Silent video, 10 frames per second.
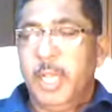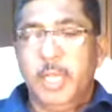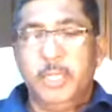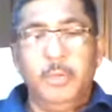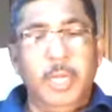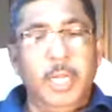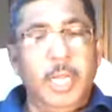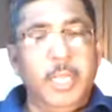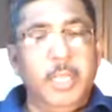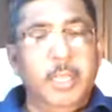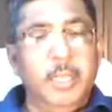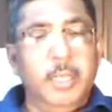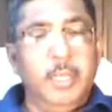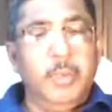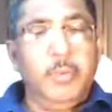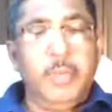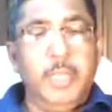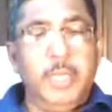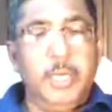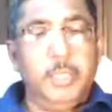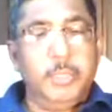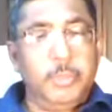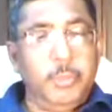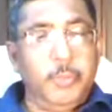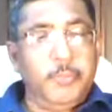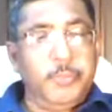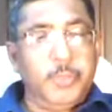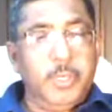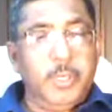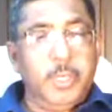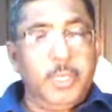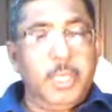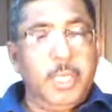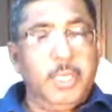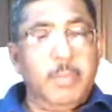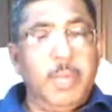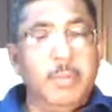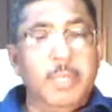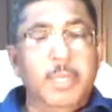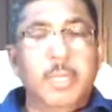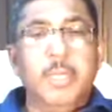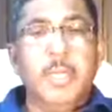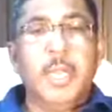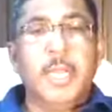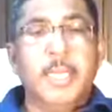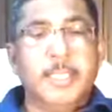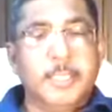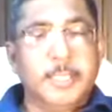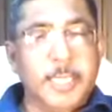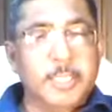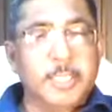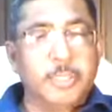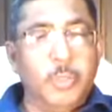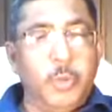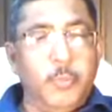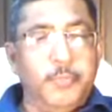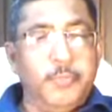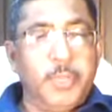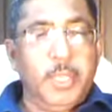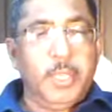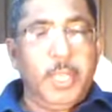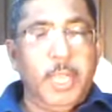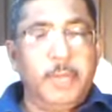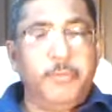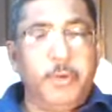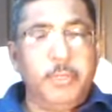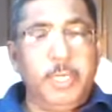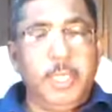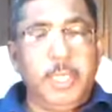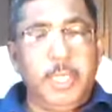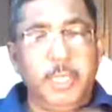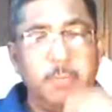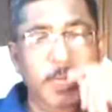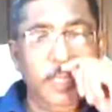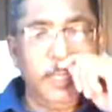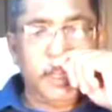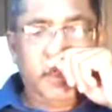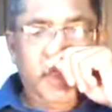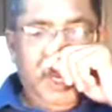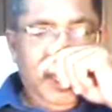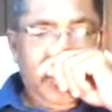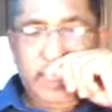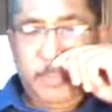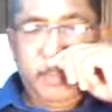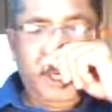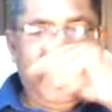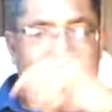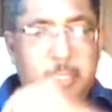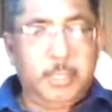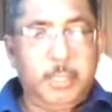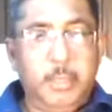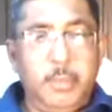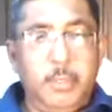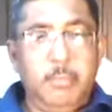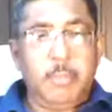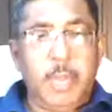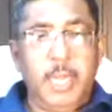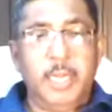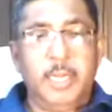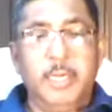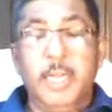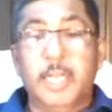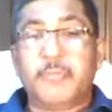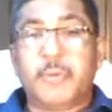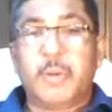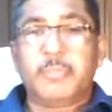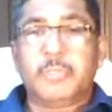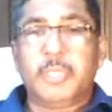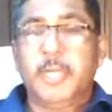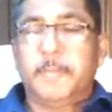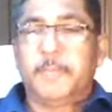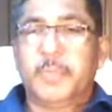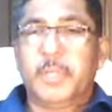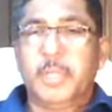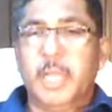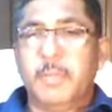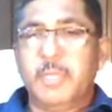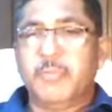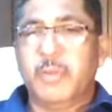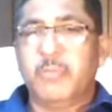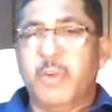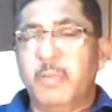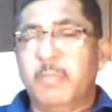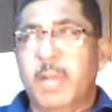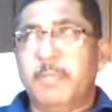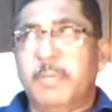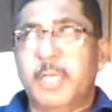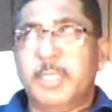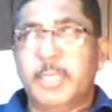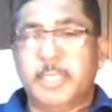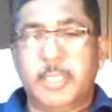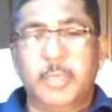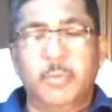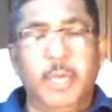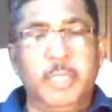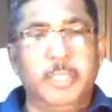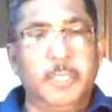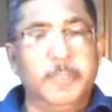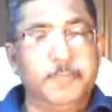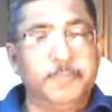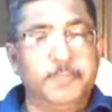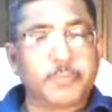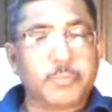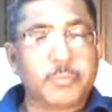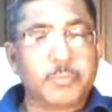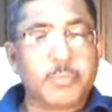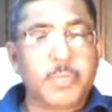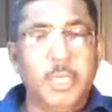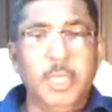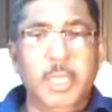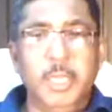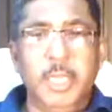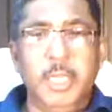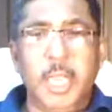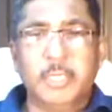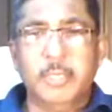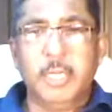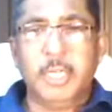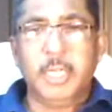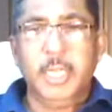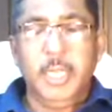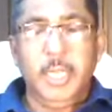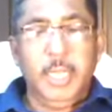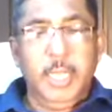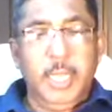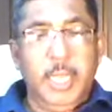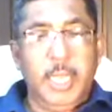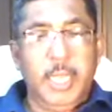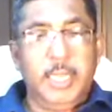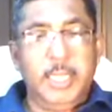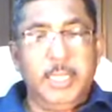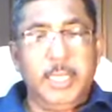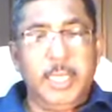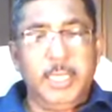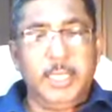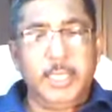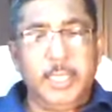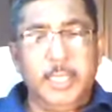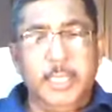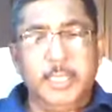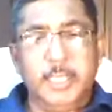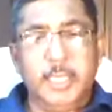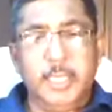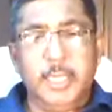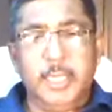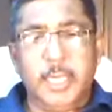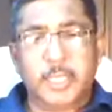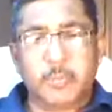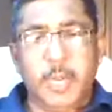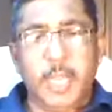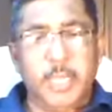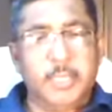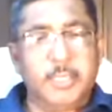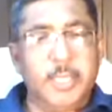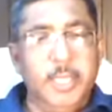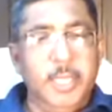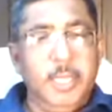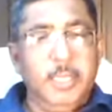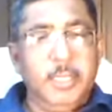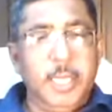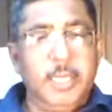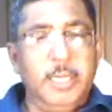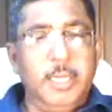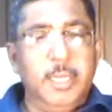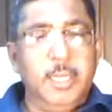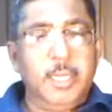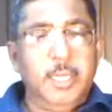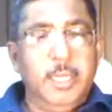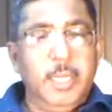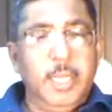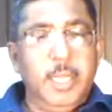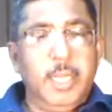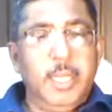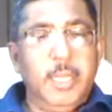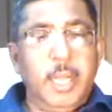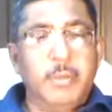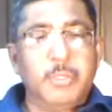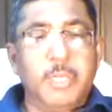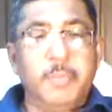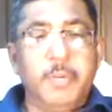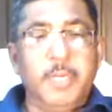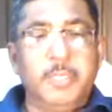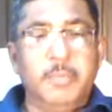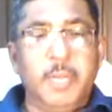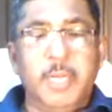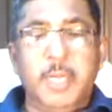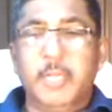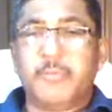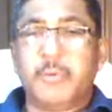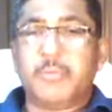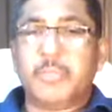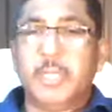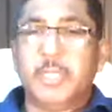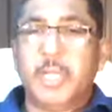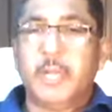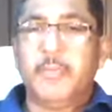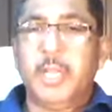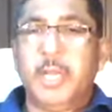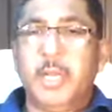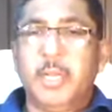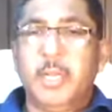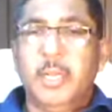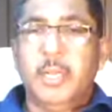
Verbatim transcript: And you and I, we needed to. Uh, the Bible uh, tells us so. And fourthly, it means separation by death from sin. That means when one baptizes in the water, it uh, actually uh, uh, it, it, it, it, explains that uh, our separation by death from sin, that we are